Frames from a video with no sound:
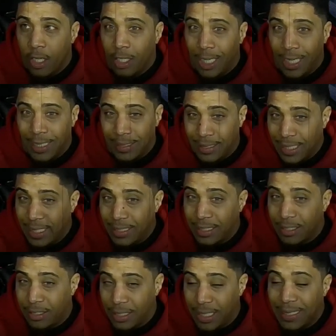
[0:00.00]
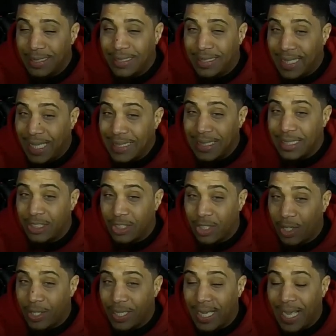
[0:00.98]
it says it says it's
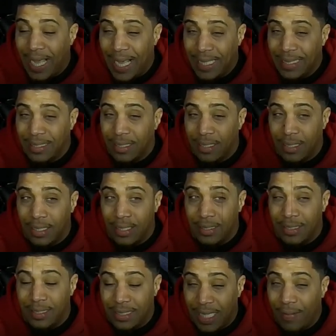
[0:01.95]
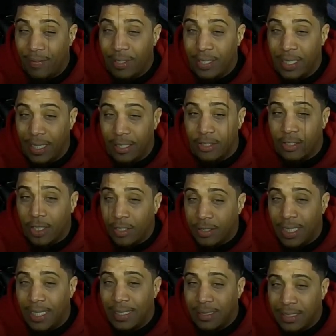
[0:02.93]
starting at seven and it starts
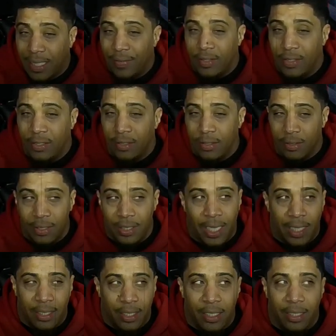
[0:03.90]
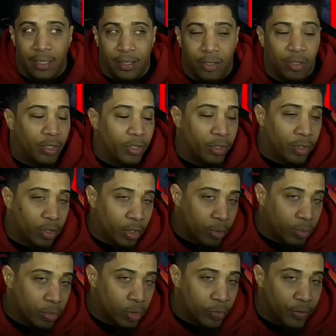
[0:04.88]
at seven, not like you know you go to the
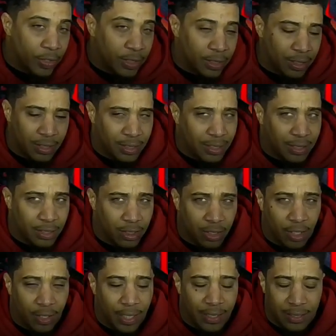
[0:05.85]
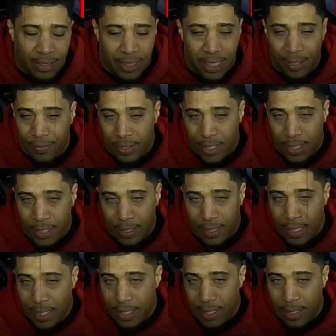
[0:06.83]
movies and it says it's starting at seven and
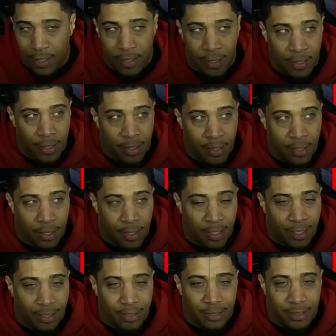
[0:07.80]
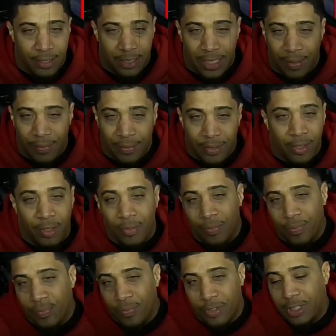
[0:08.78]
then seven, you know,
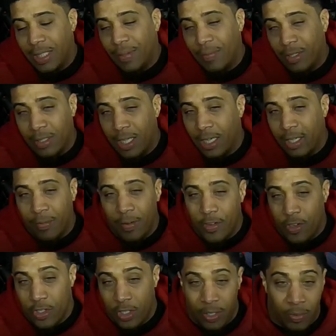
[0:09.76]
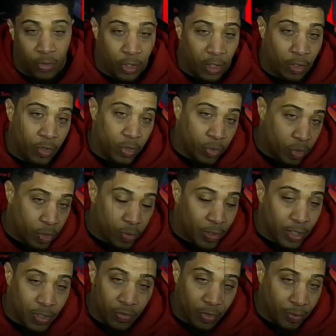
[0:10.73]
seven o'clock you're watching the same trailers you were just
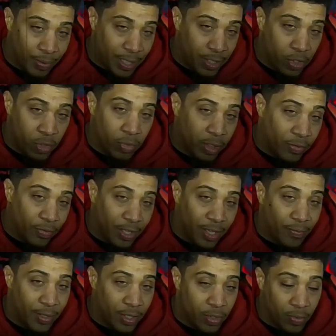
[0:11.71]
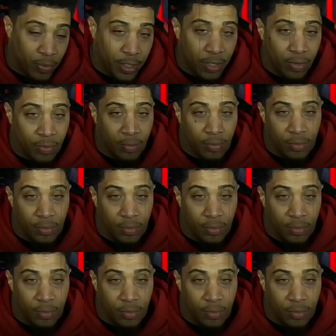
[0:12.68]
watching for the past twenty five minutes waiting,